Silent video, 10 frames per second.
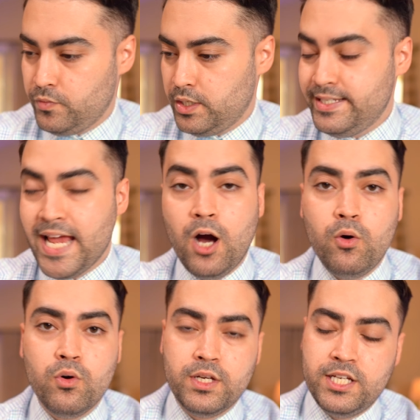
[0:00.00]

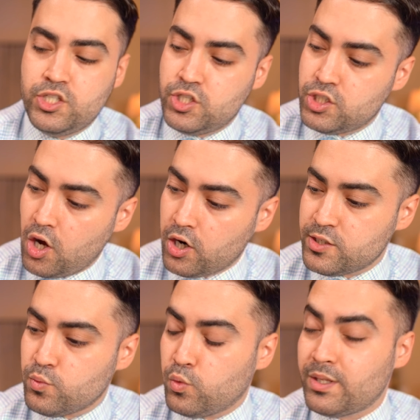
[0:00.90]
Now each stock is
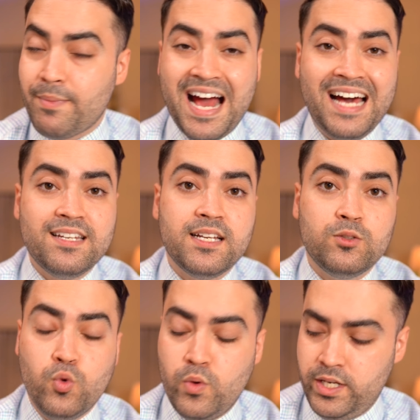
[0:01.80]
worth about
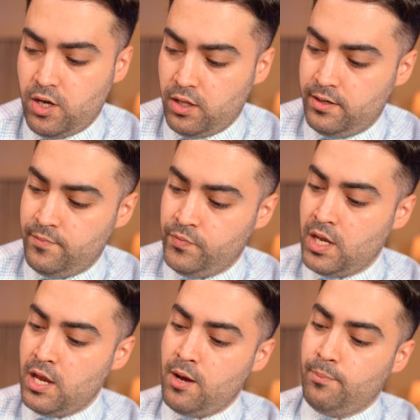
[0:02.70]
$120.
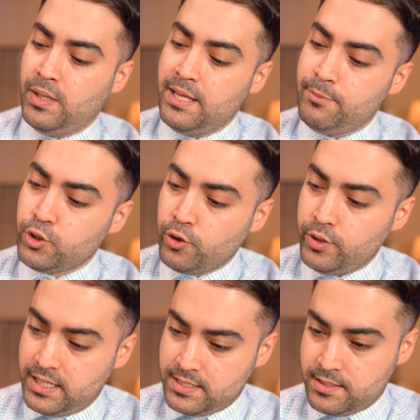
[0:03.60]
But let me show you
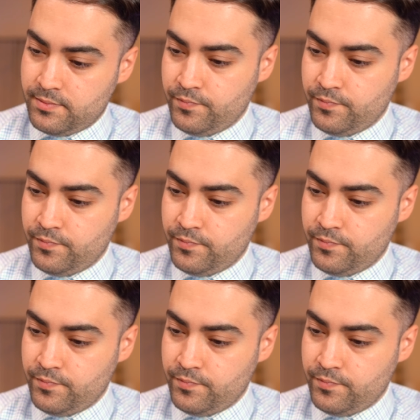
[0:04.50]
this.